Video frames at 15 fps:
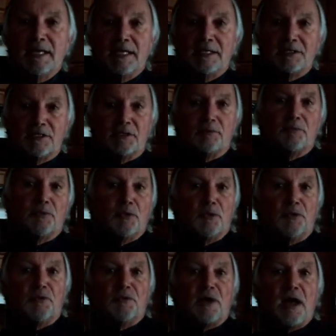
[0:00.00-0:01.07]
my knees to
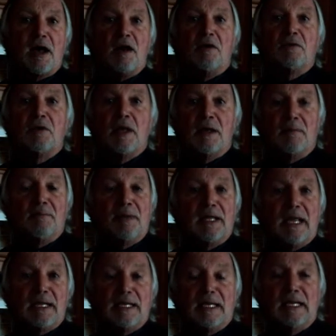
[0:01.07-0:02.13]
prove how
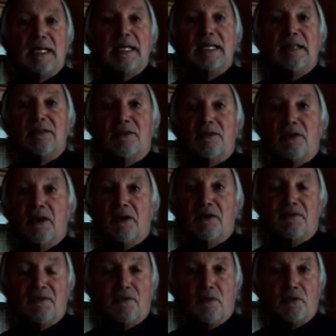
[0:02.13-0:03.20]
bloody
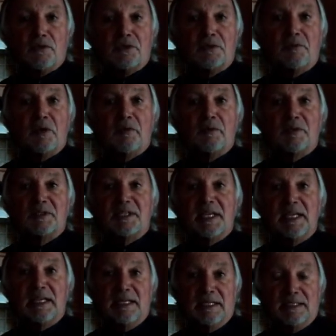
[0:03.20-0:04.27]
lethal her forest
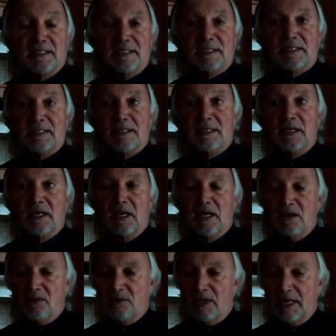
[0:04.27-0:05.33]
murmurs is,
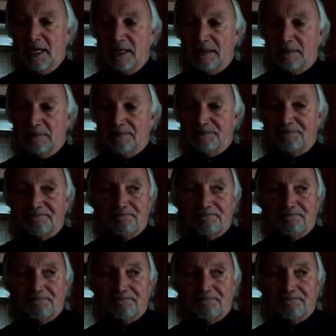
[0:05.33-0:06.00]
only,